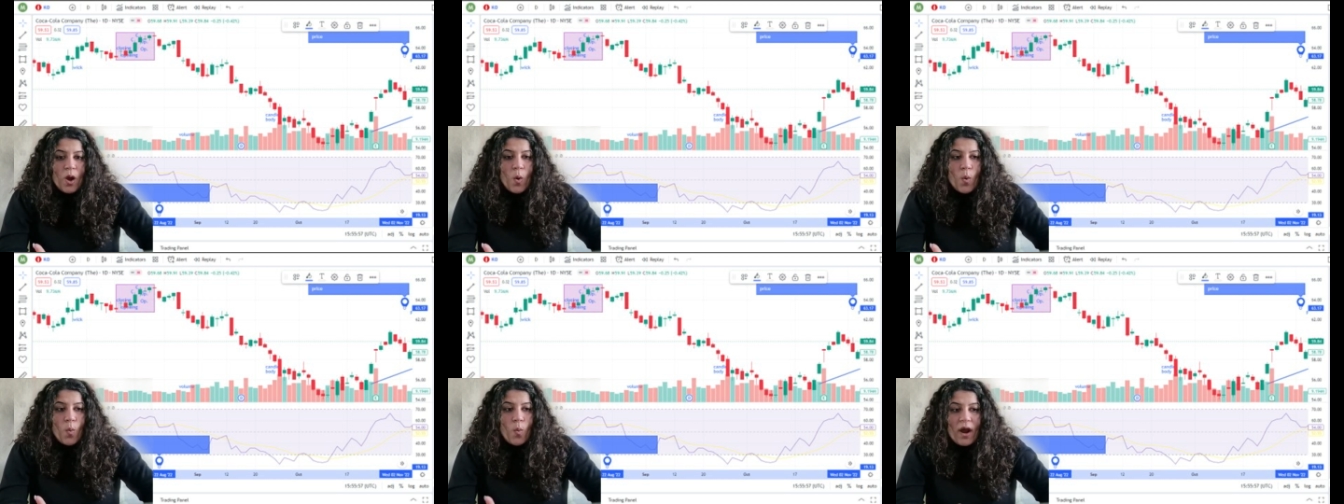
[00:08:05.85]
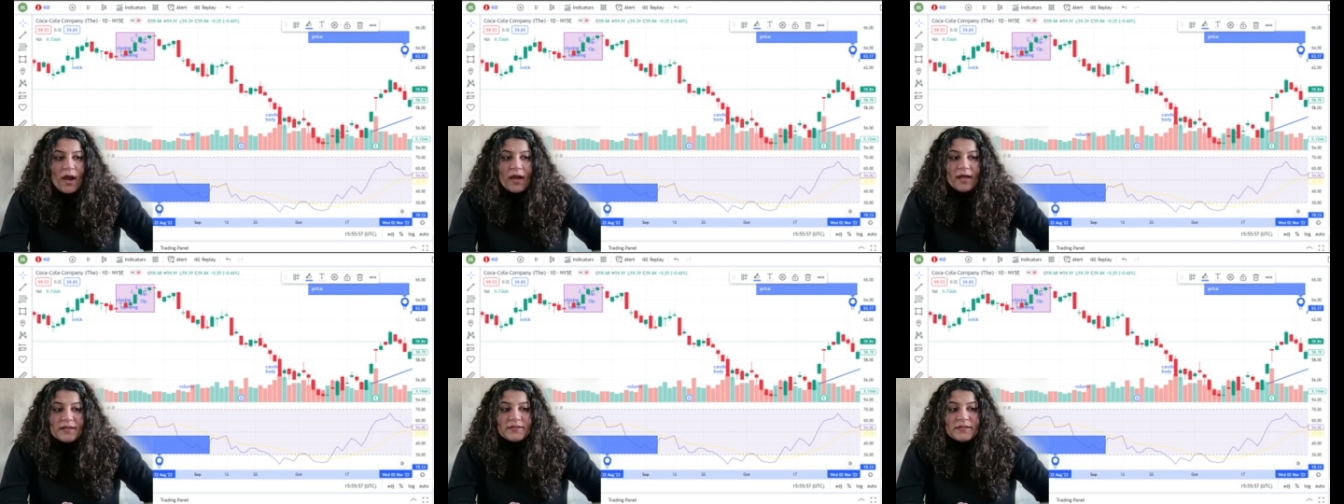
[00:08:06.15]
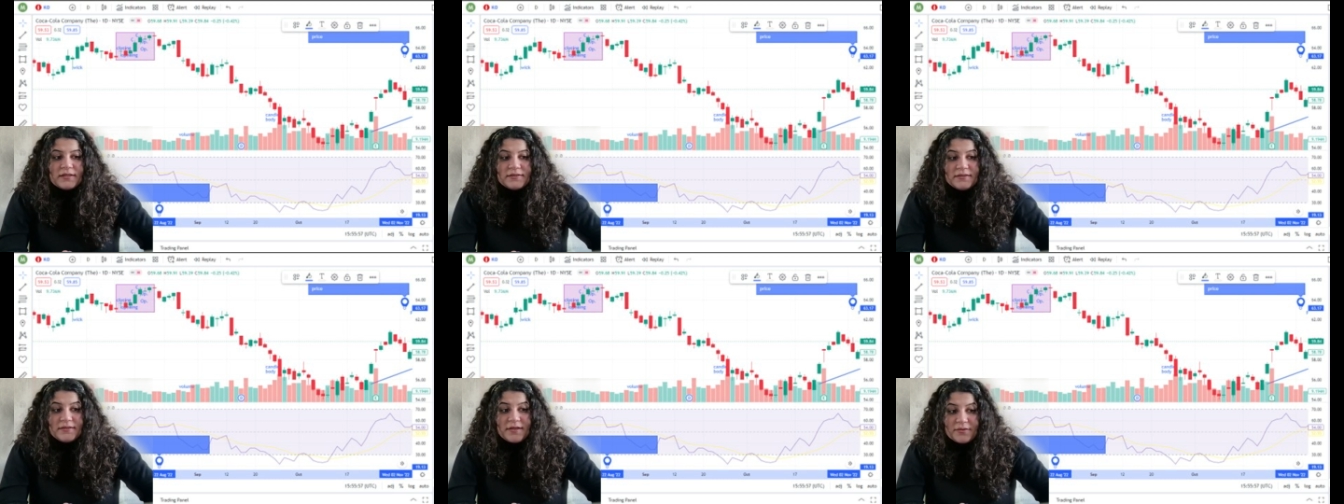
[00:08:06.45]
While
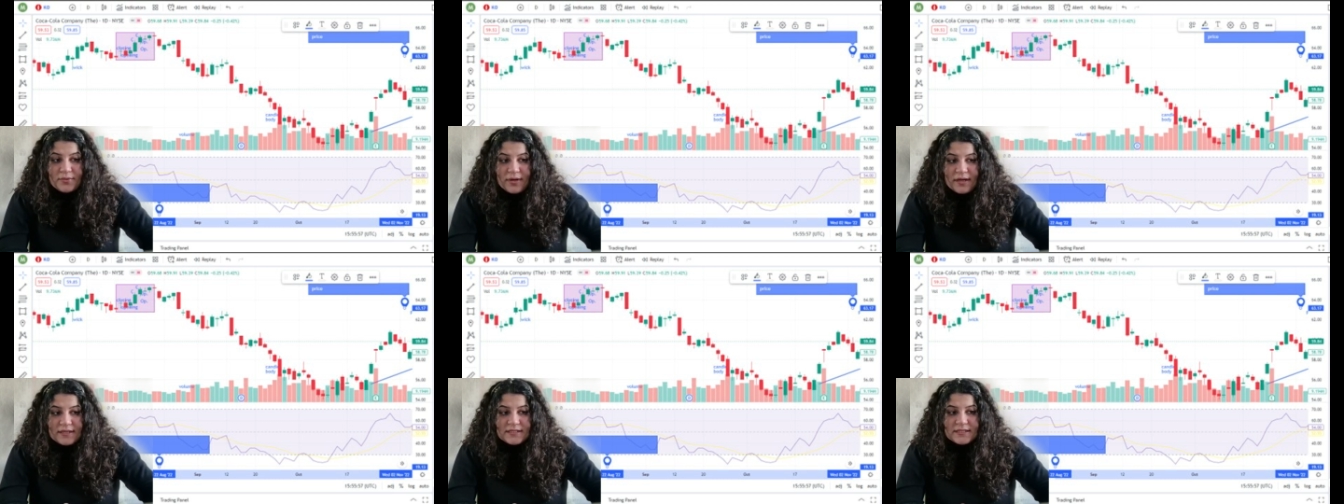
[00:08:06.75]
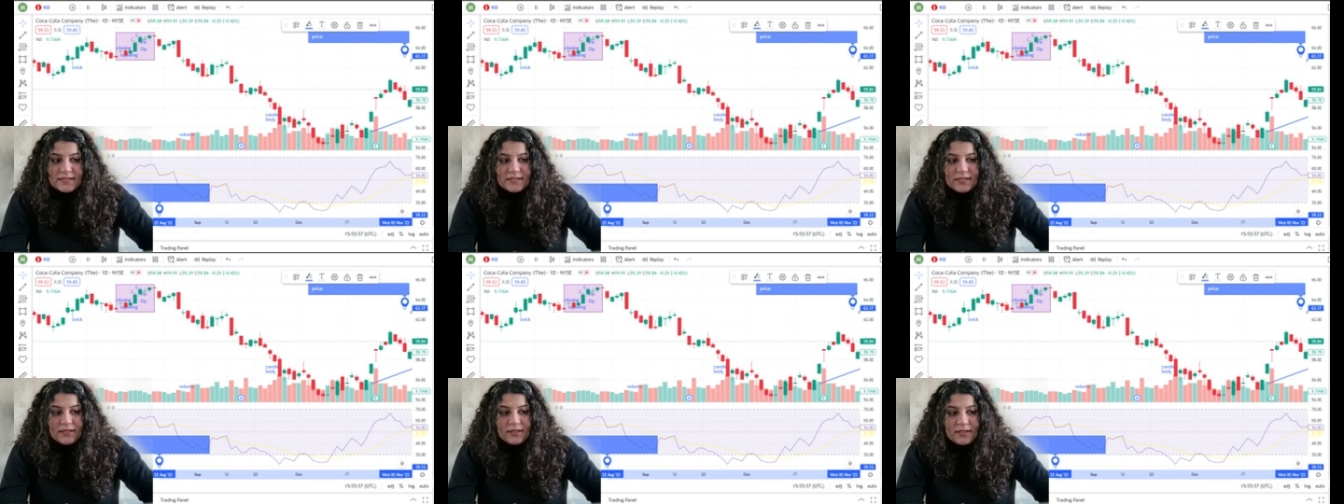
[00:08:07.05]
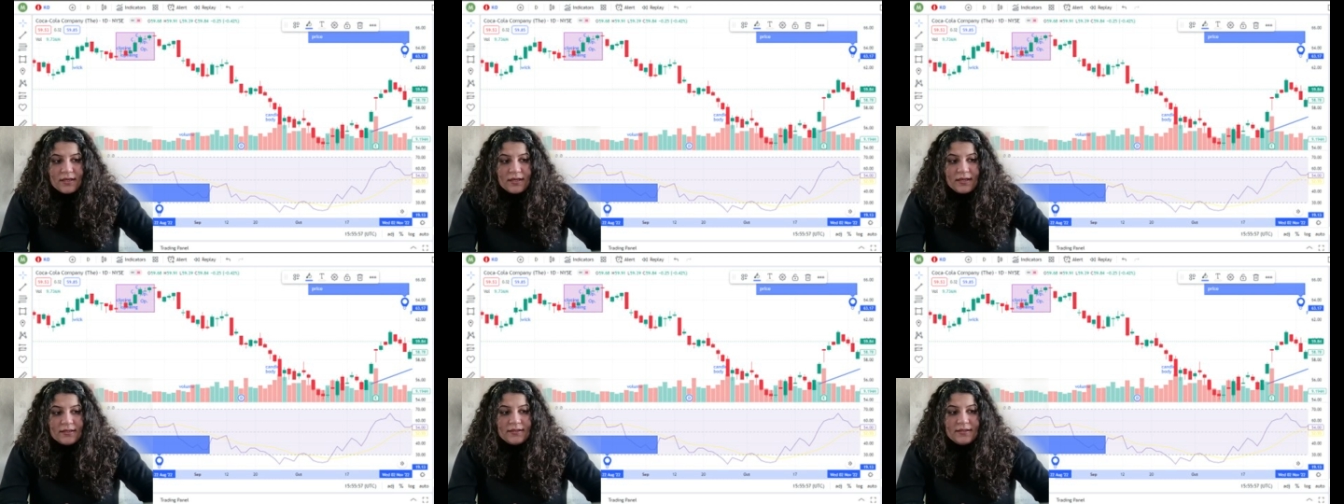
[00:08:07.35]
the red
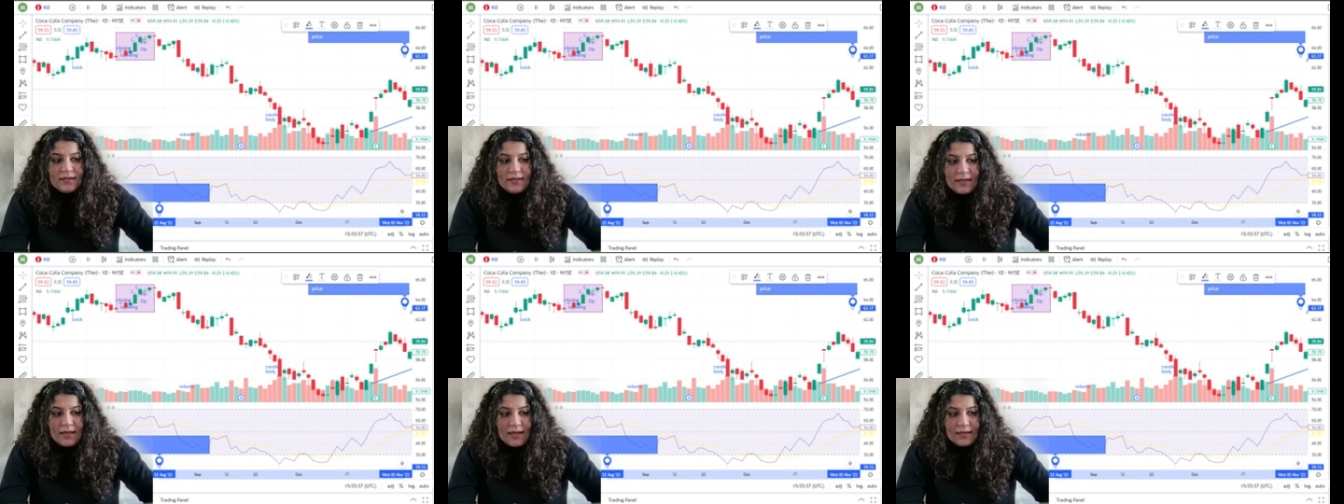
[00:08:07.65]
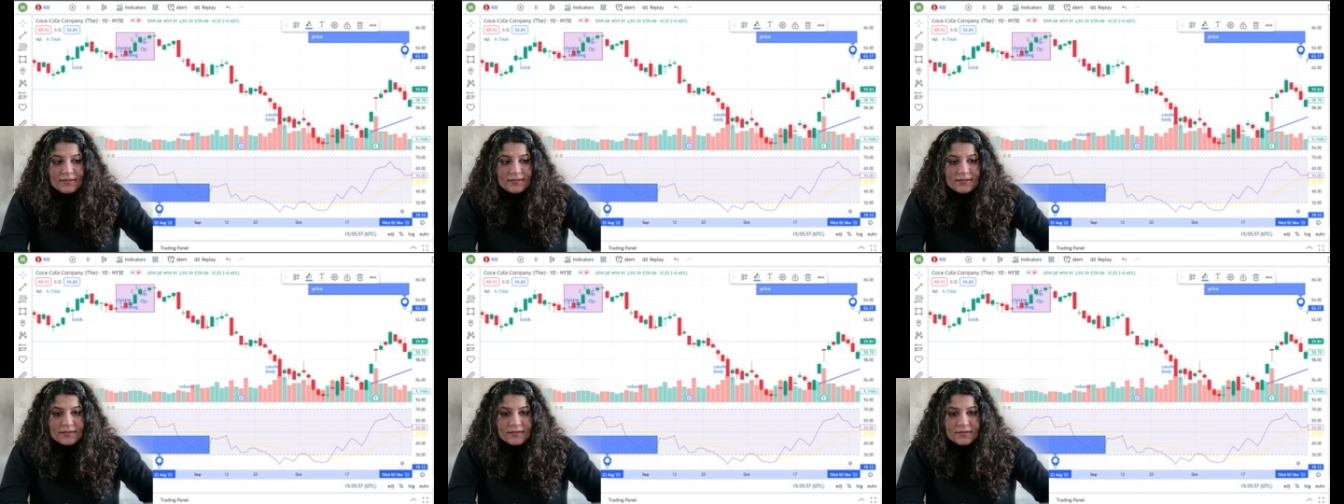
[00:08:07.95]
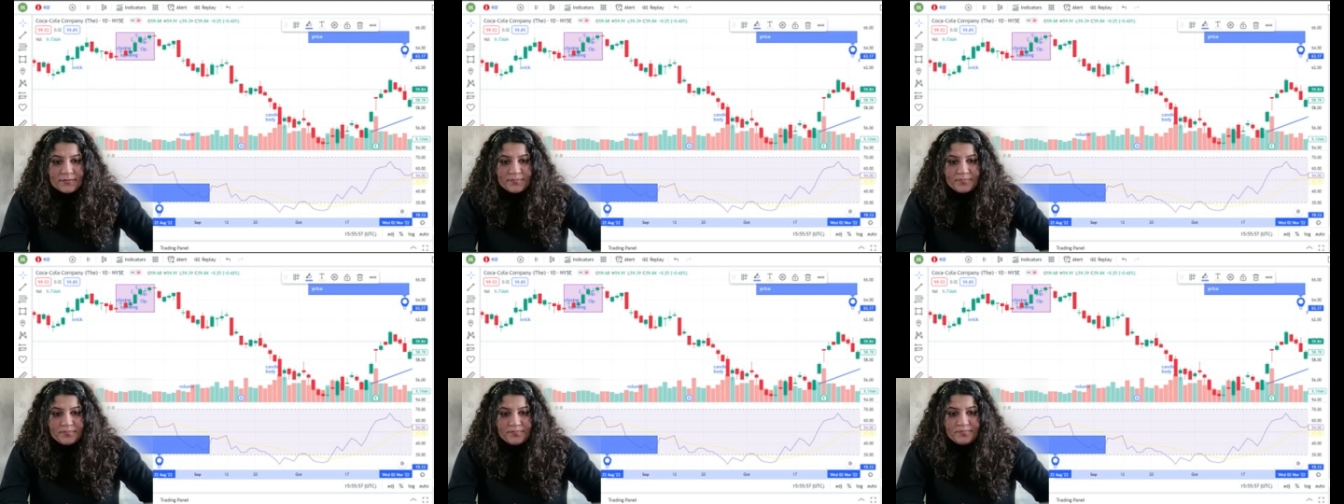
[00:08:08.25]
stick
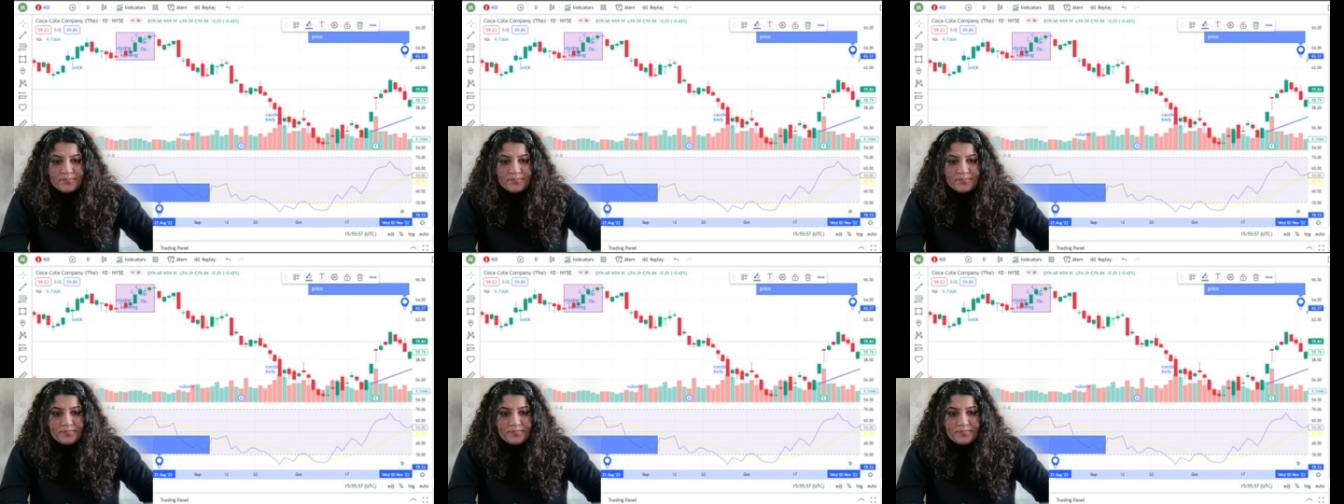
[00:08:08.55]
indicates